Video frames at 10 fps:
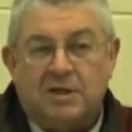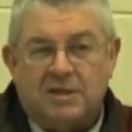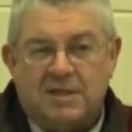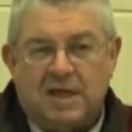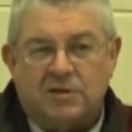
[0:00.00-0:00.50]

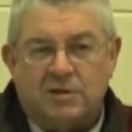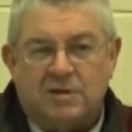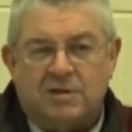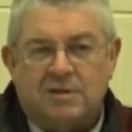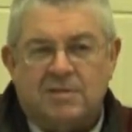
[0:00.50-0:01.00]

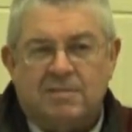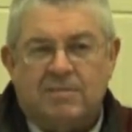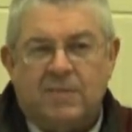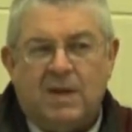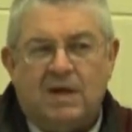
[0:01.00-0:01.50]
concessions
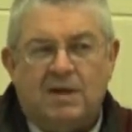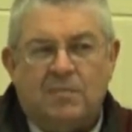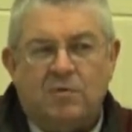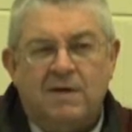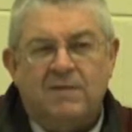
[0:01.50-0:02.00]
in
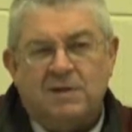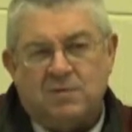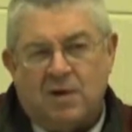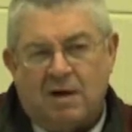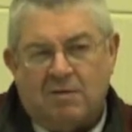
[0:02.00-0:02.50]
the
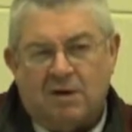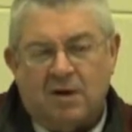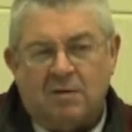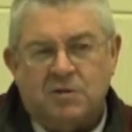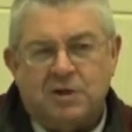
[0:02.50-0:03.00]
previous round of
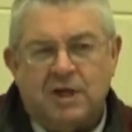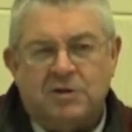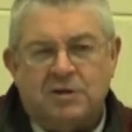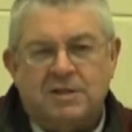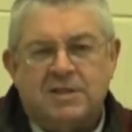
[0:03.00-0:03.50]

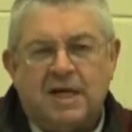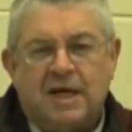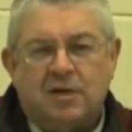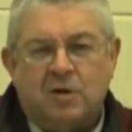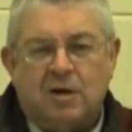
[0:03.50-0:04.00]
negotiations,
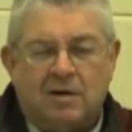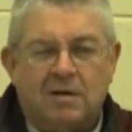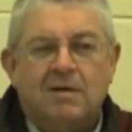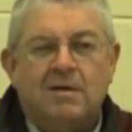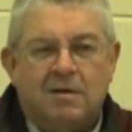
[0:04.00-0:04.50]
saying, look,
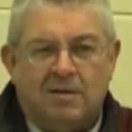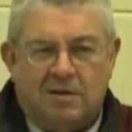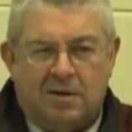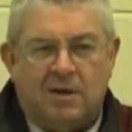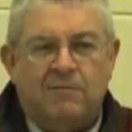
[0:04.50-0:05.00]

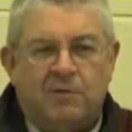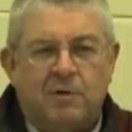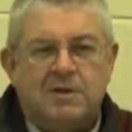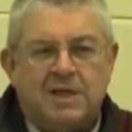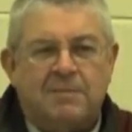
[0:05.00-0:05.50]
if
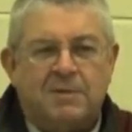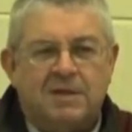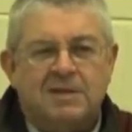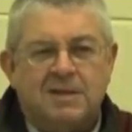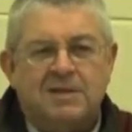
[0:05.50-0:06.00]
you accept
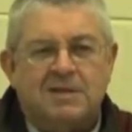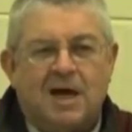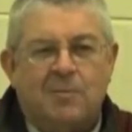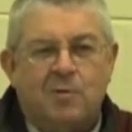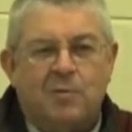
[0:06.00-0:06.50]
these this
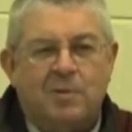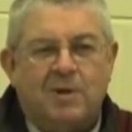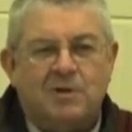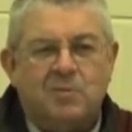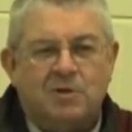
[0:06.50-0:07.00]
time, we'll be
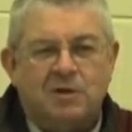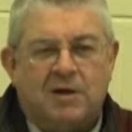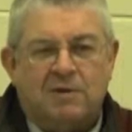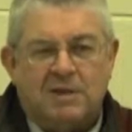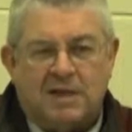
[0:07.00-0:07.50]
much more
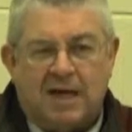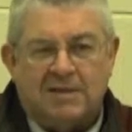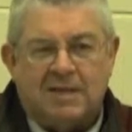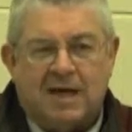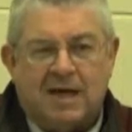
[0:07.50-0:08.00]
generous the
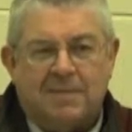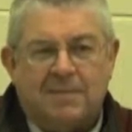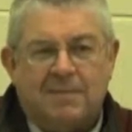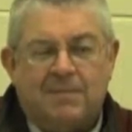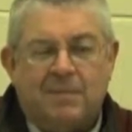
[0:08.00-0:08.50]
next time.
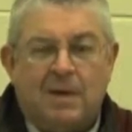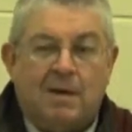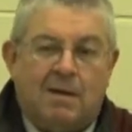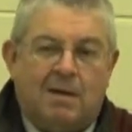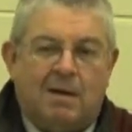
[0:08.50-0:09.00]

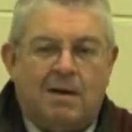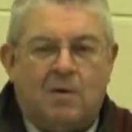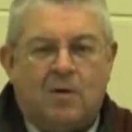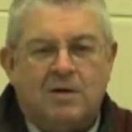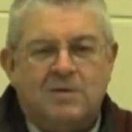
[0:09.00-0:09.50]
Of
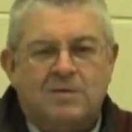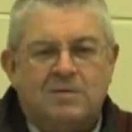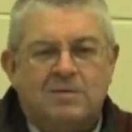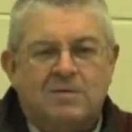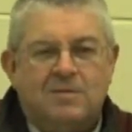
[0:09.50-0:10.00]
course,
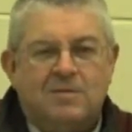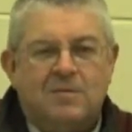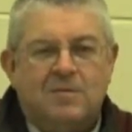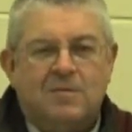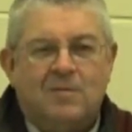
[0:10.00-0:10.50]

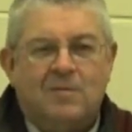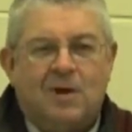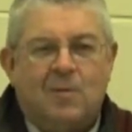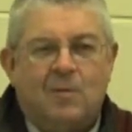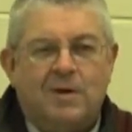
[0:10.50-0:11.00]

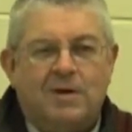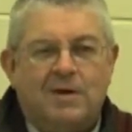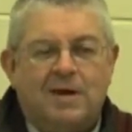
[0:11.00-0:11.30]
we